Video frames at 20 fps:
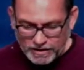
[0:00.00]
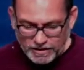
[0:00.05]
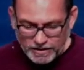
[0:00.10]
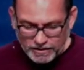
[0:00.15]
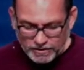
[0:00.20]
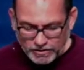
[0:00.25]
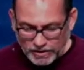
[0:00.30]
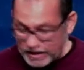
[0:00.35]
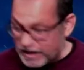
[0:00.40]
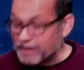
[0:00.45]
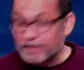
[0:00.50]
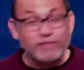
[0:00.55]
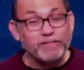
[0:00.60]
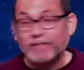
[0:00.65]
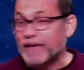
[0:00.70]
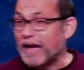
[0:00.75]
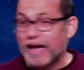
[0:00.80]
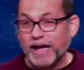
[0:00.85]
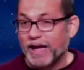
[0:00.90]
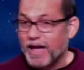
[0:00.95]
She didn't
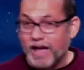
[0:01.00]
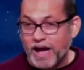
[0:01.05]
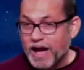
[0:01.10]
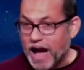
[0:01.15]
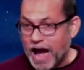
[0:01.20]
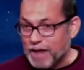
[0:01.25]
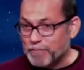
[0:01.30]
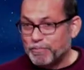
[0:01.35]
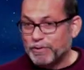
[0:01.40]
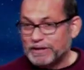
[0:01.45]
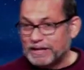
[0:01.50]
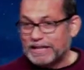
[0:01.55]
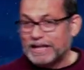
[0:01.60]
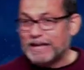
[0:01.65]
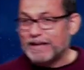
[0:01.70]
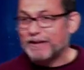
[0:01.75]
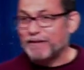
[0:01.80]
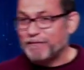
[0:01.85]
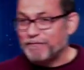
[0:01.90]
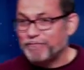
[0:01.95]
say, I
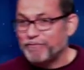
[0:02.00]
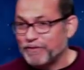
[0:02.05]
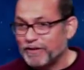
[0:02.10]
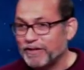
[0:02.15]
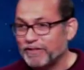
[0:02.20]
believe